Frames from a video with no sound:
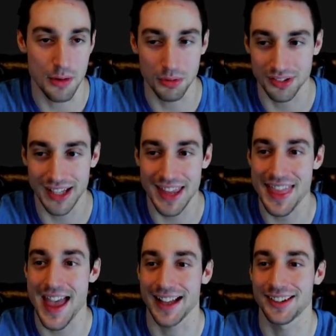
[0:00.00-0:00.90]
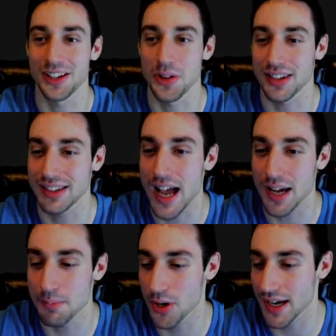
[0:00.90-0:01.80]
We'll say that. So the stock
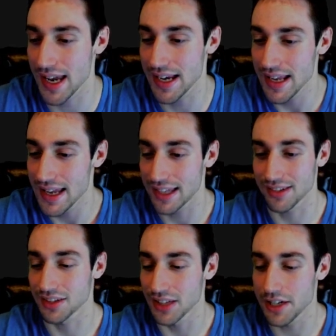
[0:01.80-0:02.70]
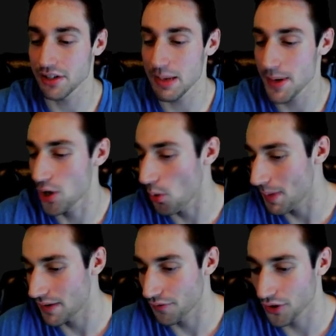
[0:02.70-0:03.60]
market has literally been
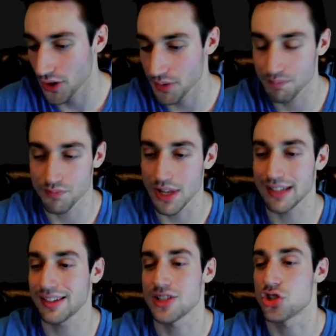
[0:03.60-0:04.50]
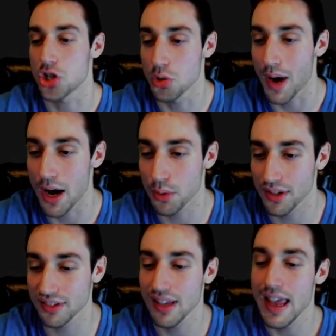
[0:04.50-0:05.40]
open for less than two
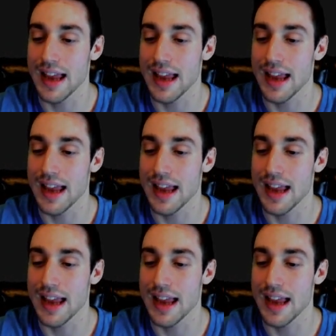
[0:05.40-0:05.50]
hours,